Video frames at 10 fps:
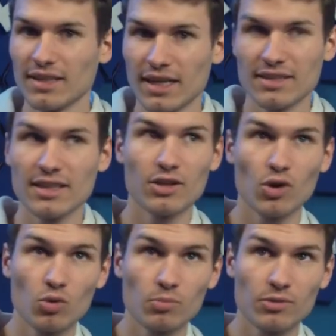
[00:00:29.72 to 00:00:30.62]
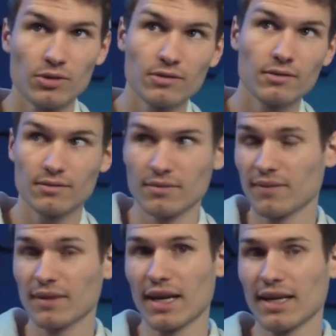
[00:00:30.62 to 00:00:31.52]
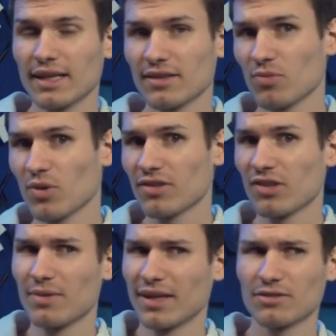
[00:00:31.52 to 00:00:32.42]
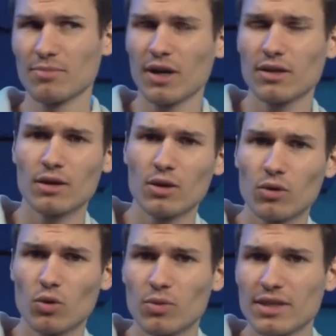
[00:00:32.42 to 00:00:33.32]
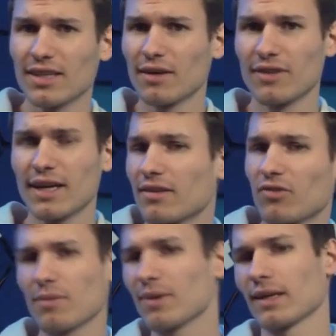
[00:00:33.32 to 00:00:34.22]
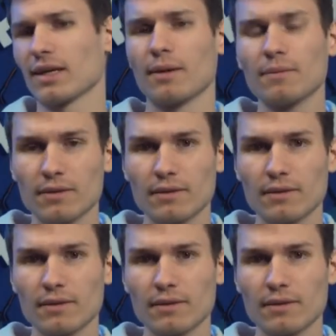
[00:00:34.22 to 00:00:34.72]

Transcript: that is at home and that you want to make smart always sounds like a dream idea.